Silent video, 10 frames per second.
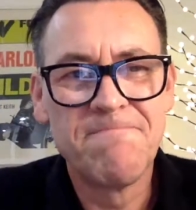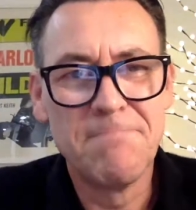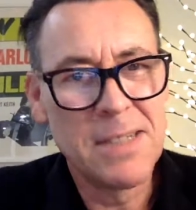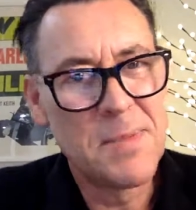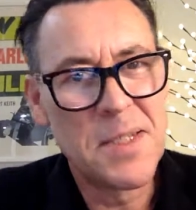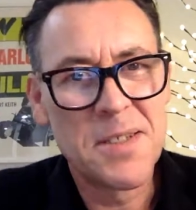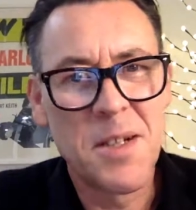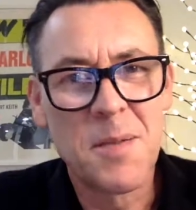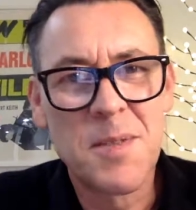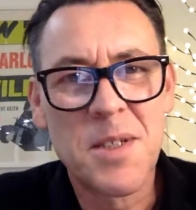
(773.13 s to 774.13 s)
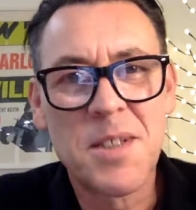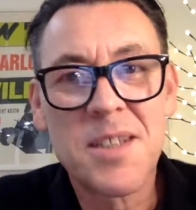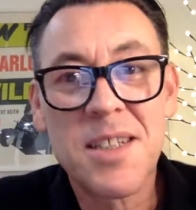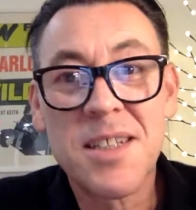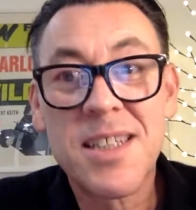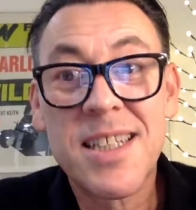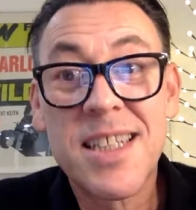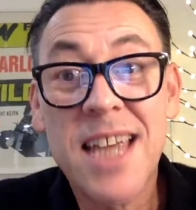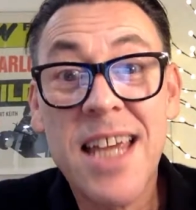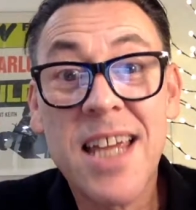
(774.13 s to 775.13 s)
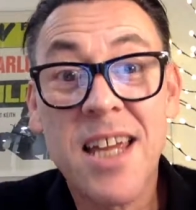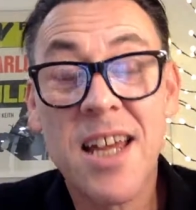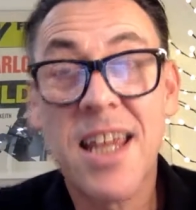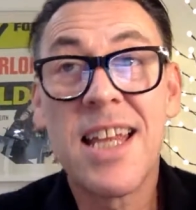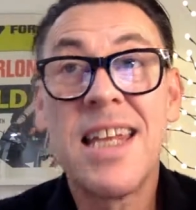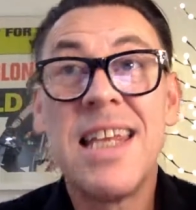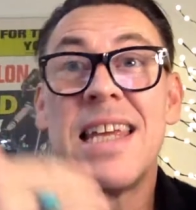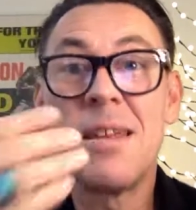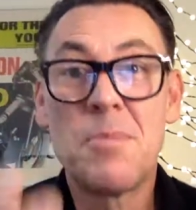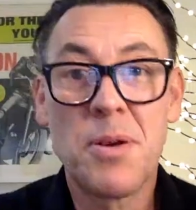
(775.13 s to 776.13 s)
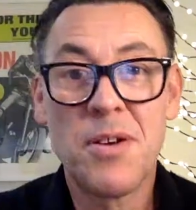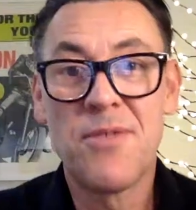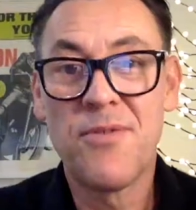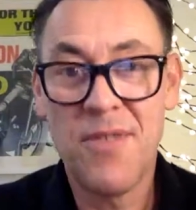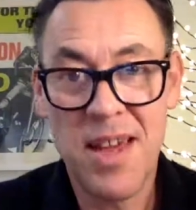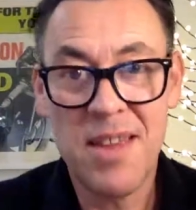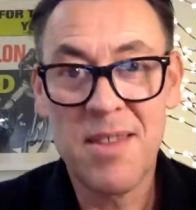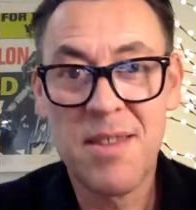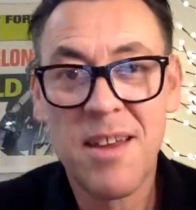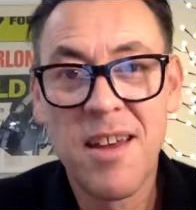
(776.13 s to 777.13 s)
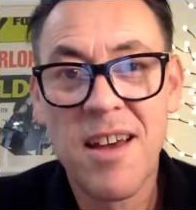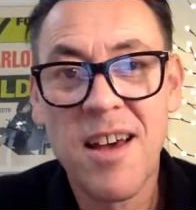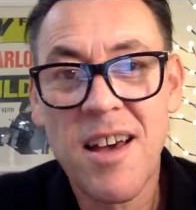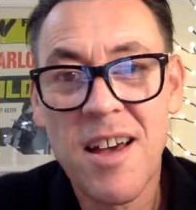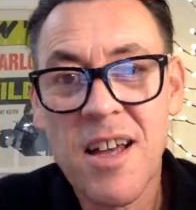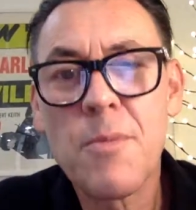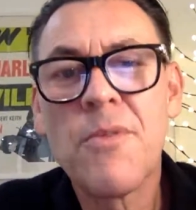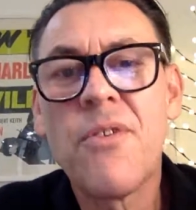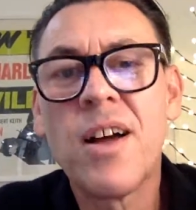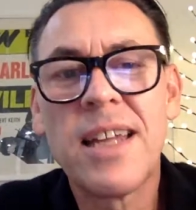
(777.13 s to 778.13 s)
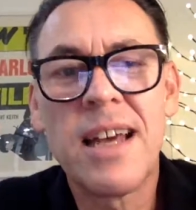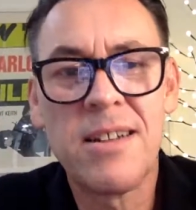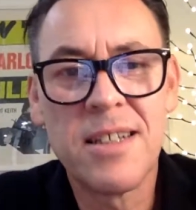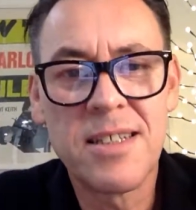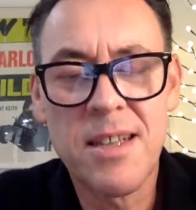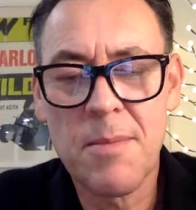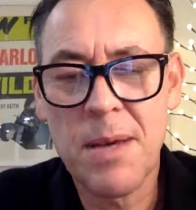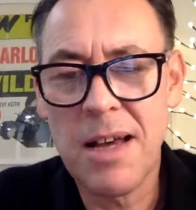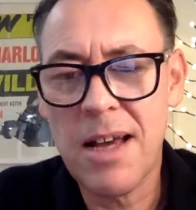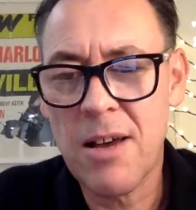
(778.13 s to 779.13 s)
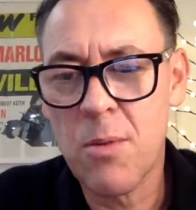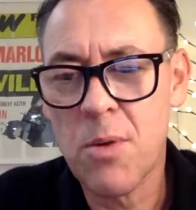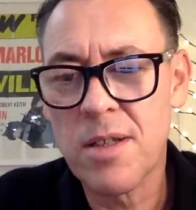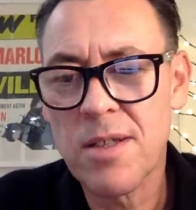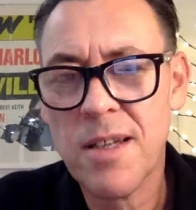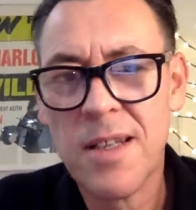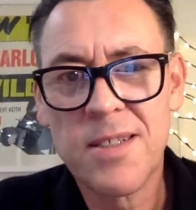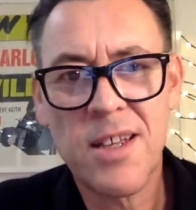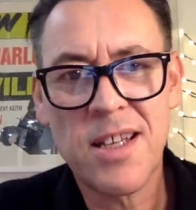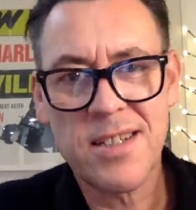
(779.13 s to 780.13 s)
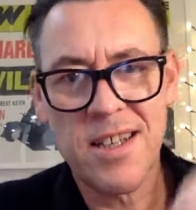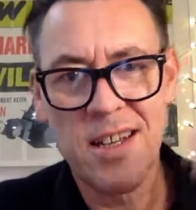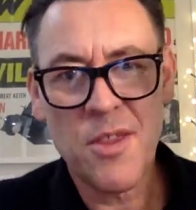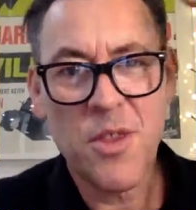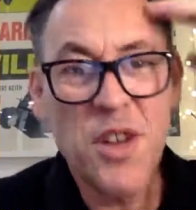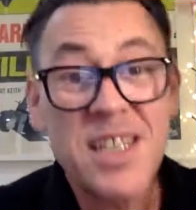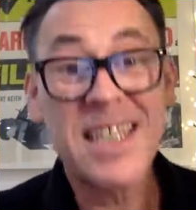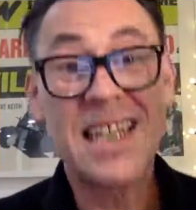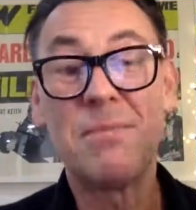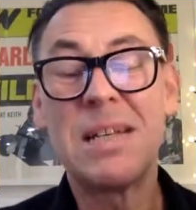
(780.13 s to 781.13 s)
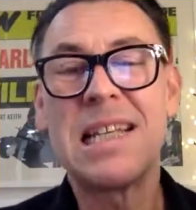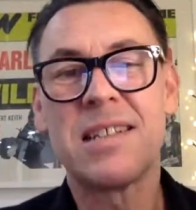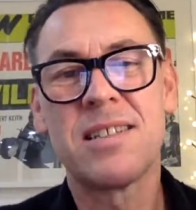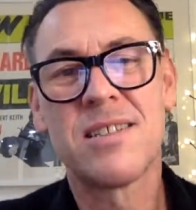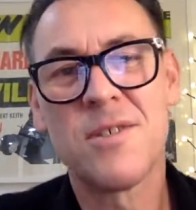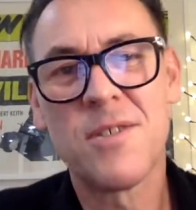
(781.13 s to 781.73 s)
maybe it's time to take a leap of faith and come and find out at least about how it works. So that's 13 minutes.